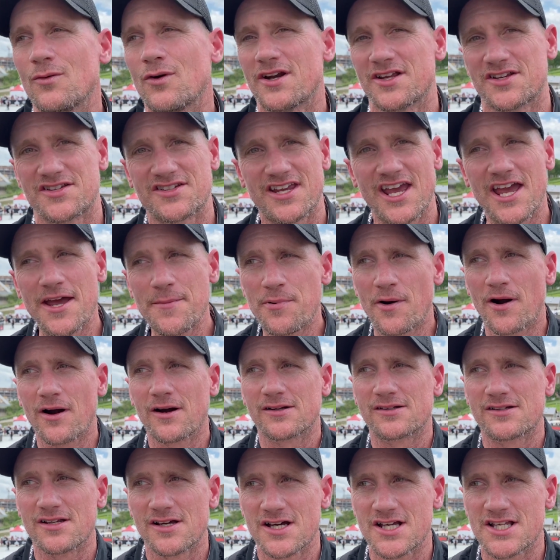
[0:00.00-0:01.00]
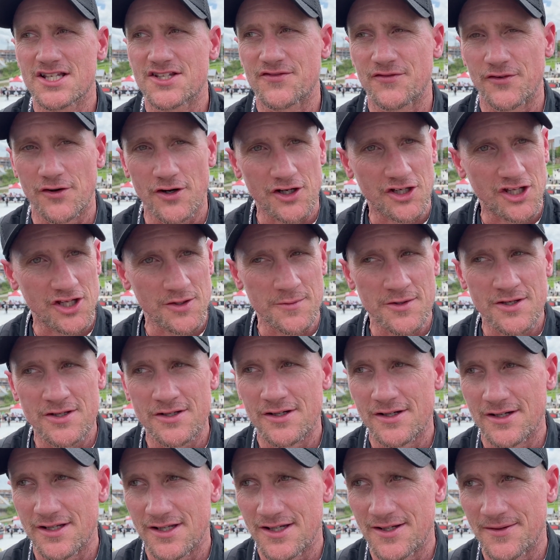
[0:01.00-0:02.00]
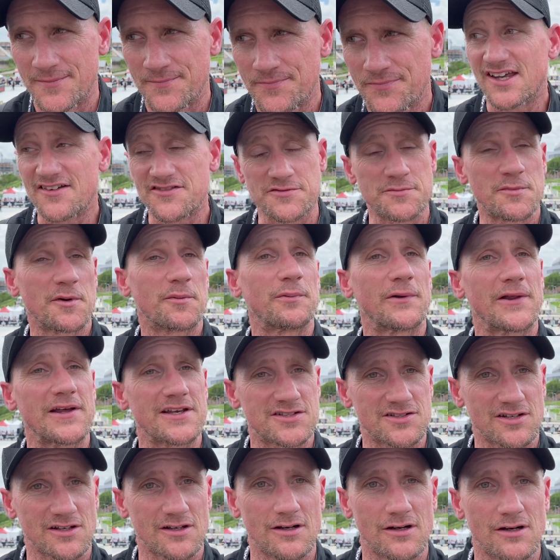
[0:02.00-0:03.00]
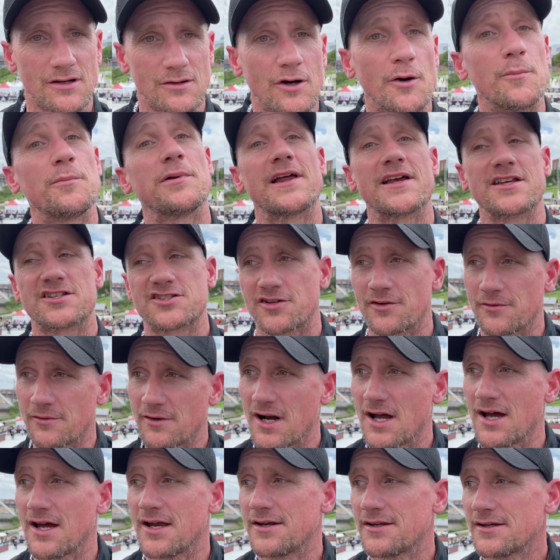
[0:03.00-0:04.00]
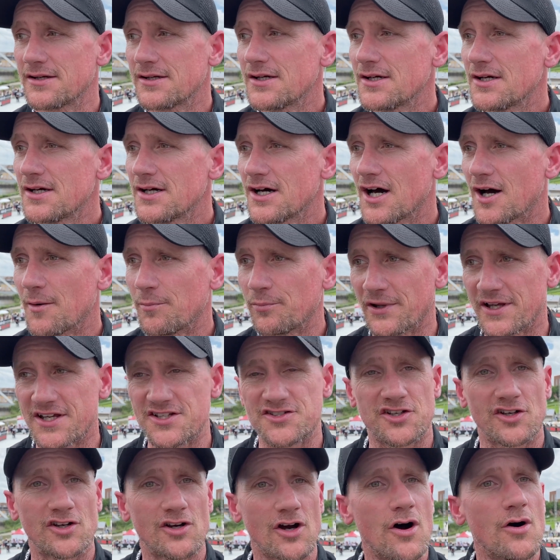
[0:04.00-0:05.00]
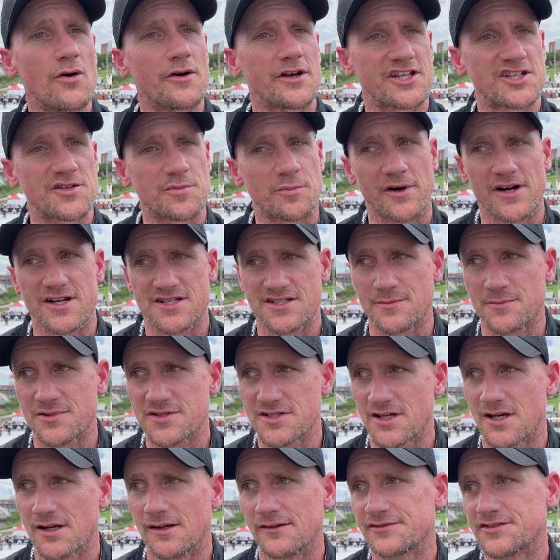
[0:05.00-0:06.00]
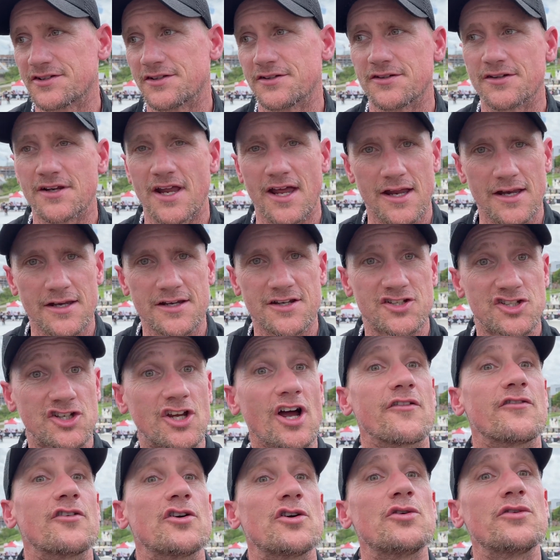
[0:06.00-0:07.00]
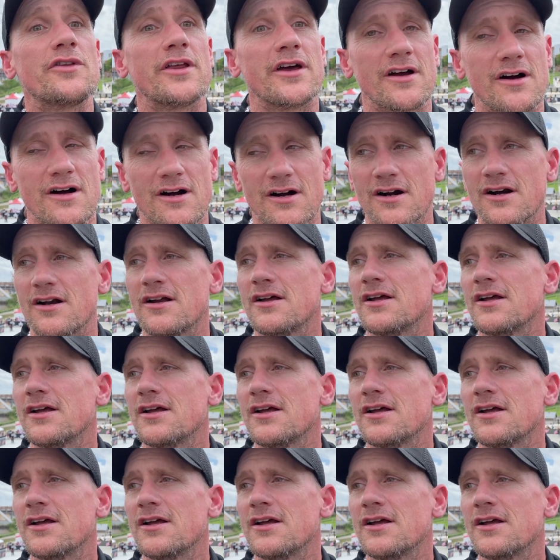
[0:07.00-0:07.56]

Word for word: what a skate park does for a community, it gives them a place to go, a place to ride, a place to go and express themselves and, and discover who they are.